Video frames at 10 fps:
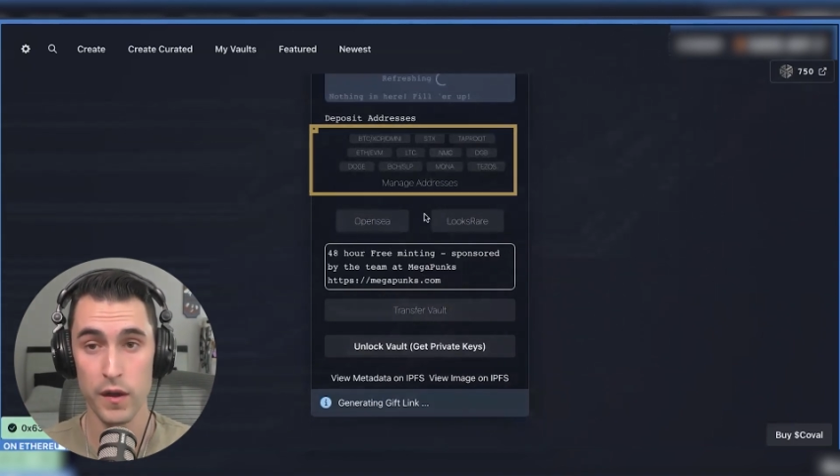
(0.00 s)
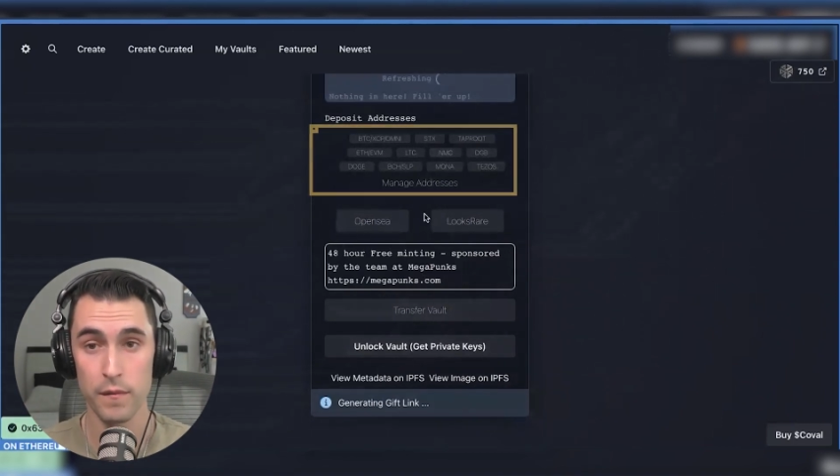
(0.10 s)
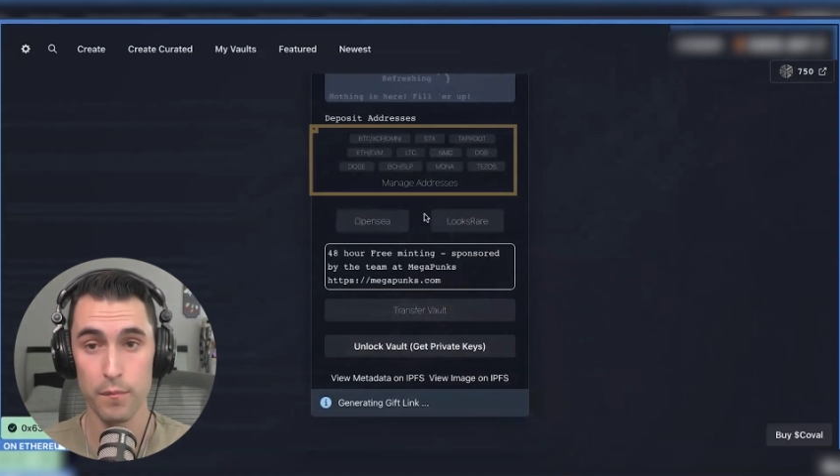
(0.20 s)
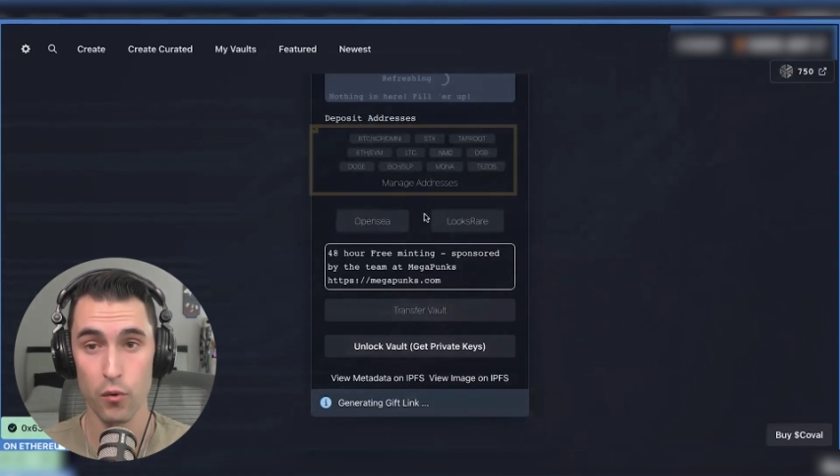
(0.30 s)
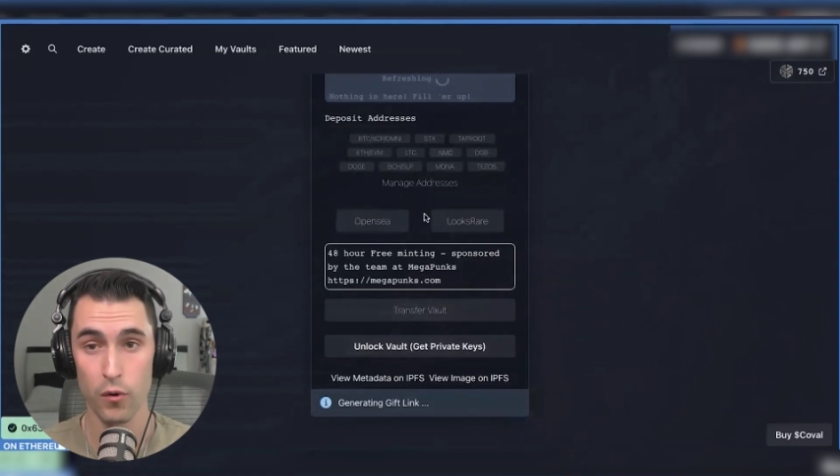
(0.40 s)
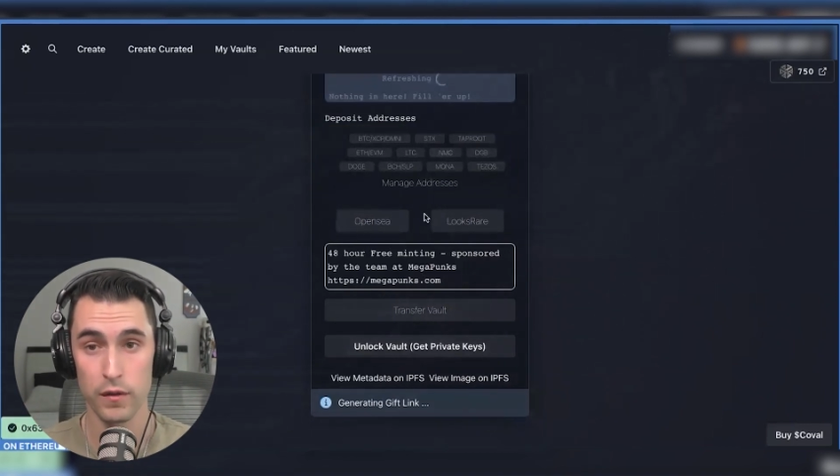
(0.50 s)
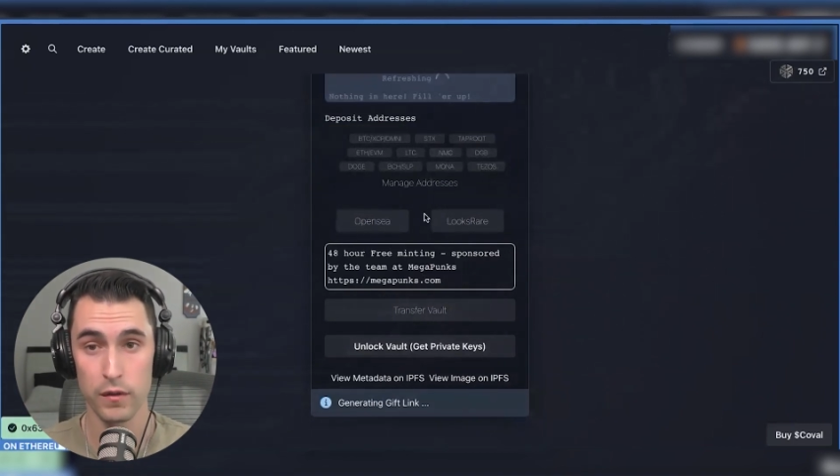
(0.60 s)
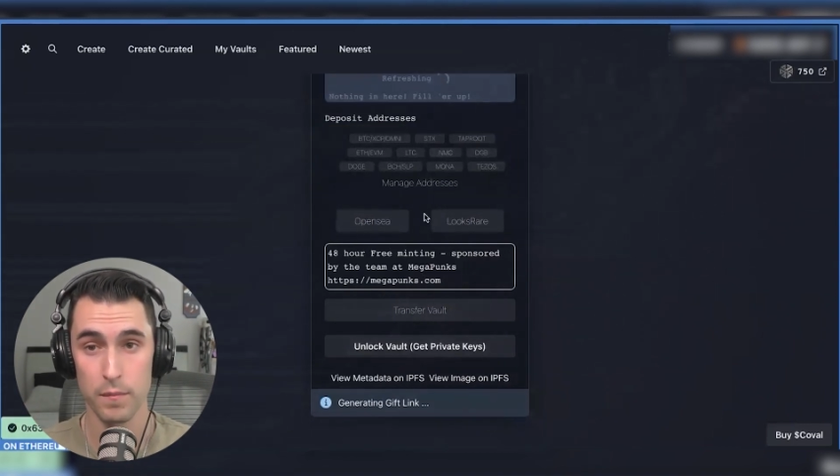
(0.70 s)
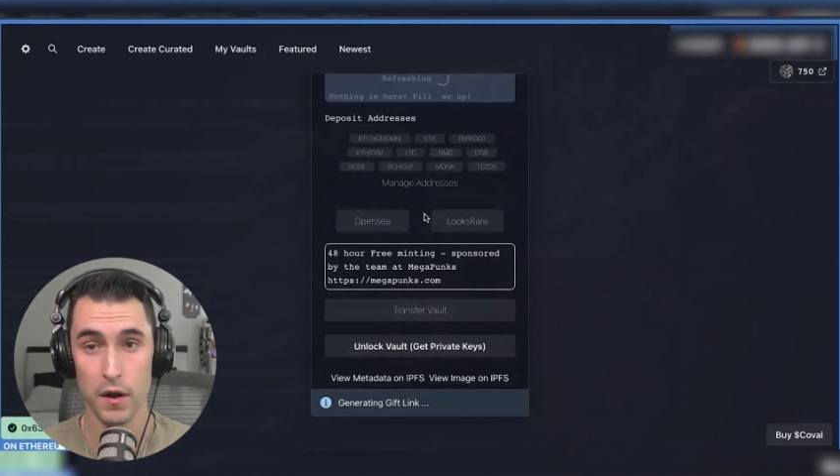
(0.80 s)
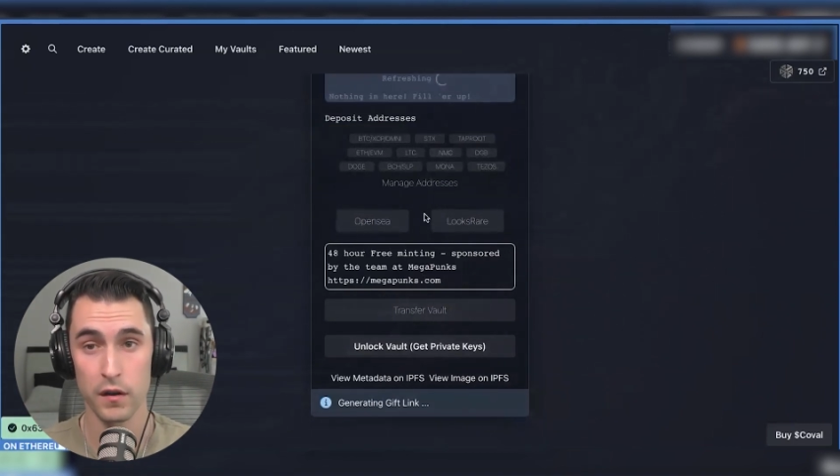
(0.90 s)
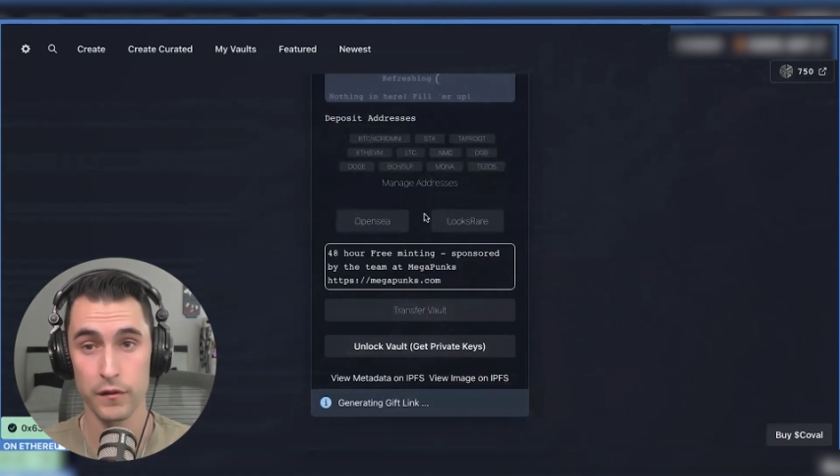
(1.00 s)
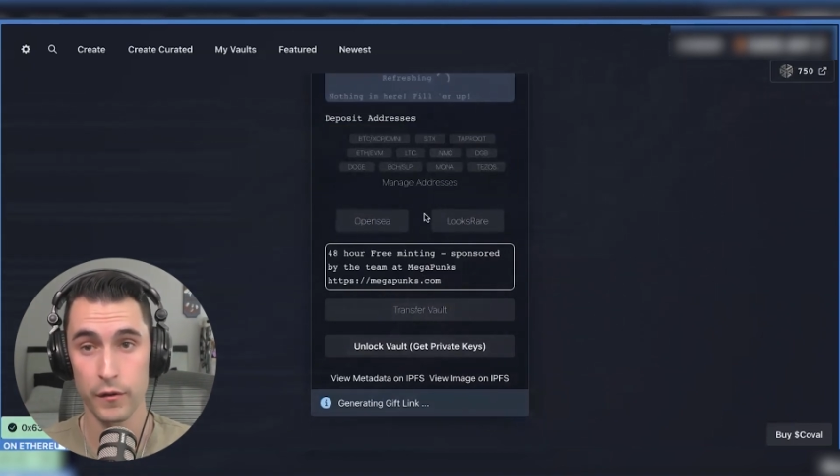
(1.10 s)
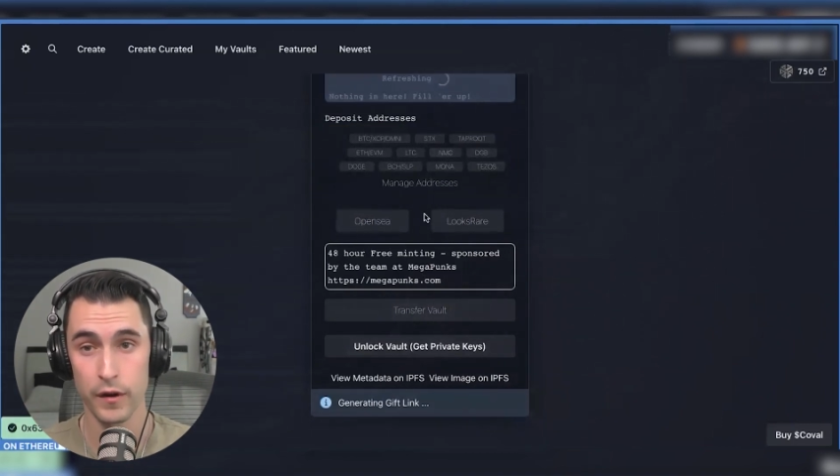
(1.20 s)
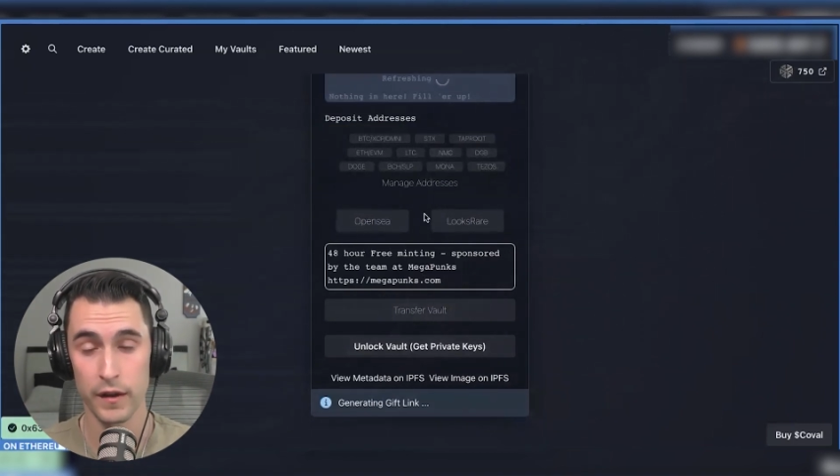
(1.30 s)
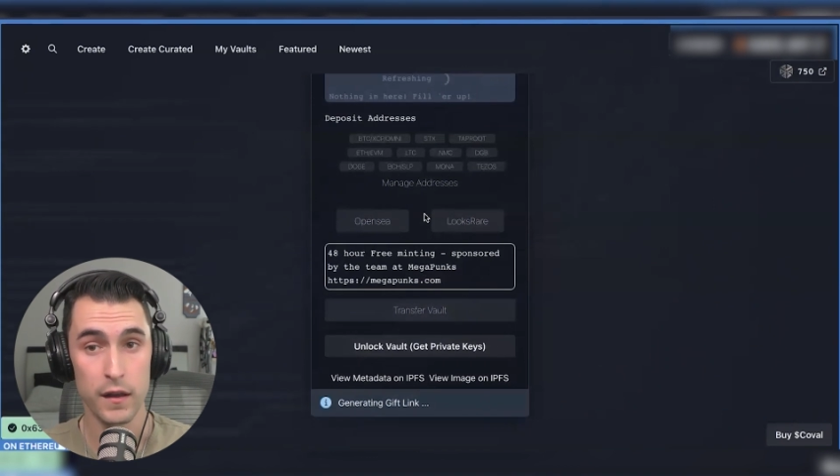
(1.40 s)
import the punk
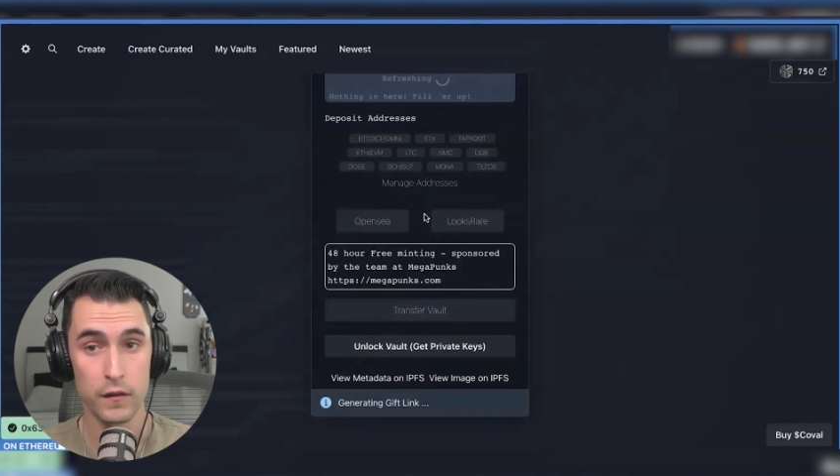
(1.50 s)
donut